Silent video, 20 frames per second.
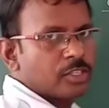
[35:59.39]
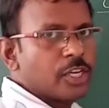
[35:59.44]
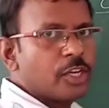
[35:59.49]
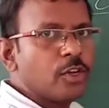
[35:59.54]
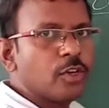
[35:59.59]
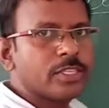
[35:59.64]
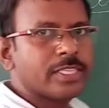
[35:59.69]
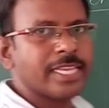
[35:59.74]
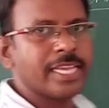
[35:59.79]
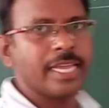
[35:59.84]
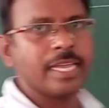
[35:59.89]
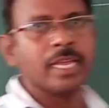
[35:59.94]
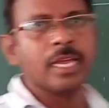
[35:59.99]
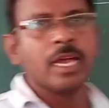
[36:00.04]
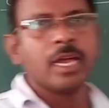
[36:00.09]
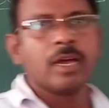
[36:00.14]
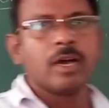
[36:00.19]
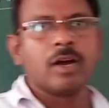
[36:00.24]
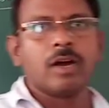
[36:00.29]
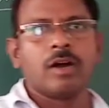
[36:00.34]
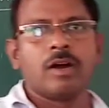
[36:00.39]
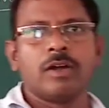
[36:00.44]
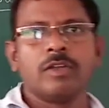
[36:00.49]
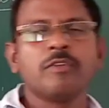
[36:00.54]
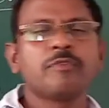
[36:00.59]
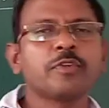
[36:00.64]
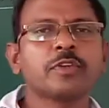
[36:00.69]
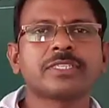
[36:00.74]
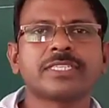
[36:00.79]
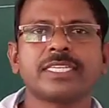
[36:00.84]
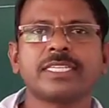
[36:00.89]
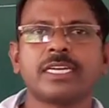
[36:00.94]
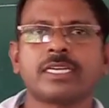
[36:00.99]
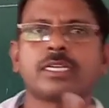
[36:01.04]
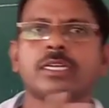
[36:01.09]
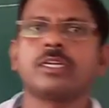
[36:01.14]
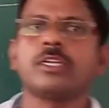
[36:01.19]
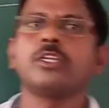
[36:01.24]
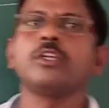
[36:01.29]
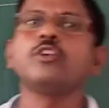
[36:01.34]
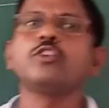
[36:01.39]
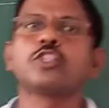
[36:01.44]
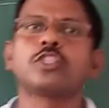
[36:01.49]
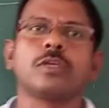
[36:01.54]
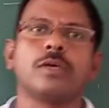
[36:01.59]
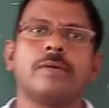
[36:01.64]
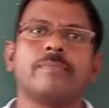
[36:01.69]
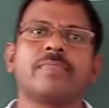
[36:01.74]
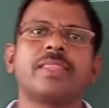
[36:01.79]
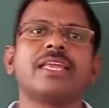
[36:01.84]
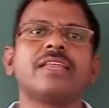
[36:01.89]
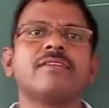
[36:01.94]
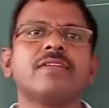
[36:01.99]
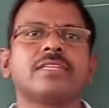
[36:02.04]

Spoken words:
Did you see? If you see that news, they